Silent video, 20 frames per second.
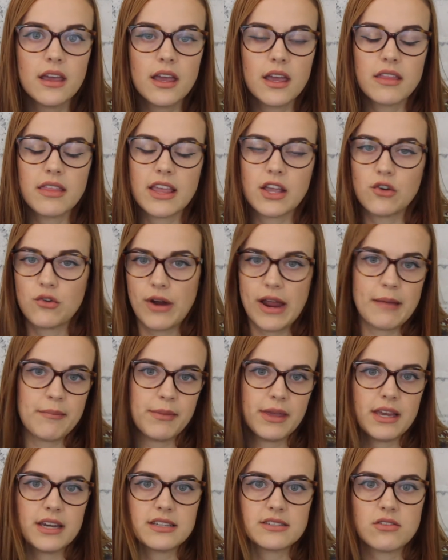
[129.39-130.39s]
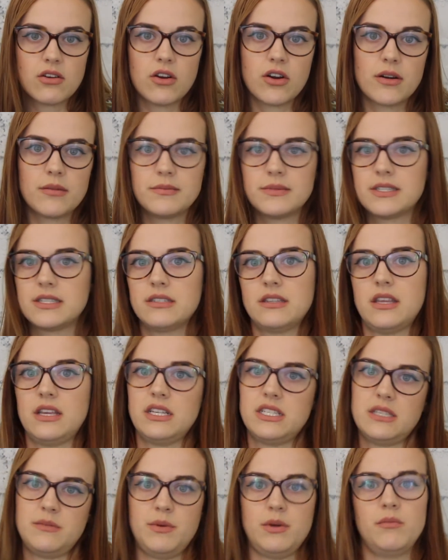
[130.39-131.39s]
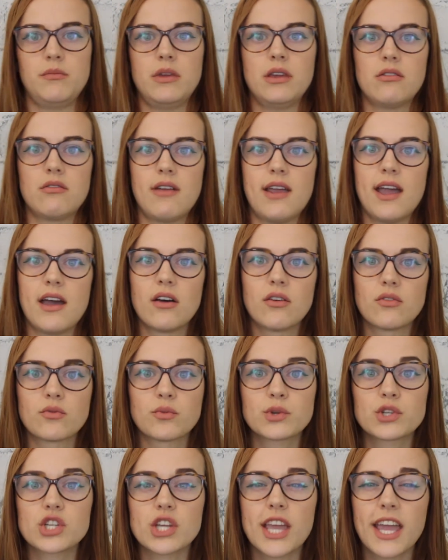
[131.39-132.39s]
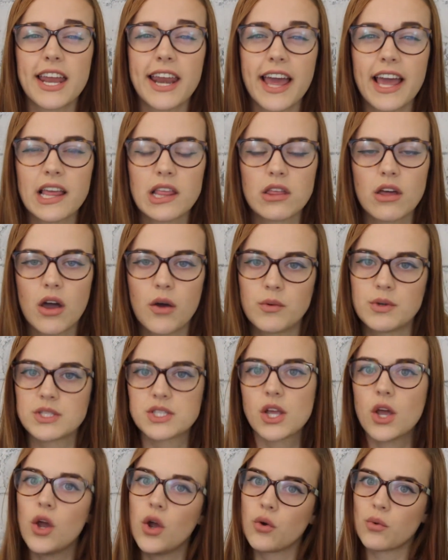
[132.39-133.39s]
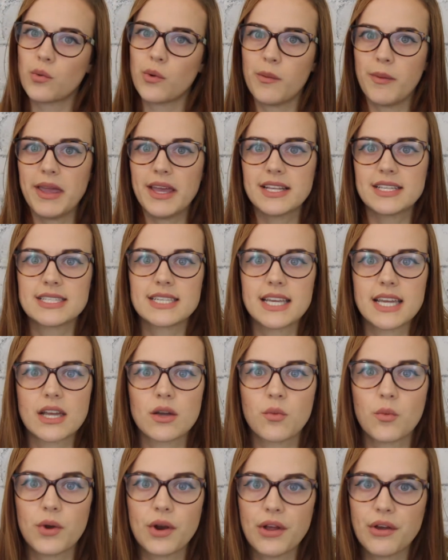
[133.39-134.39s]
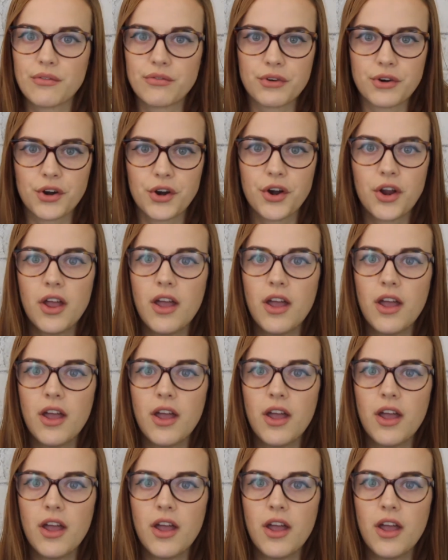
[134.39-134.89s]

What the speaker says: and like grabbed me in his arms and like spun me around, which again I thought was romantic, whatever.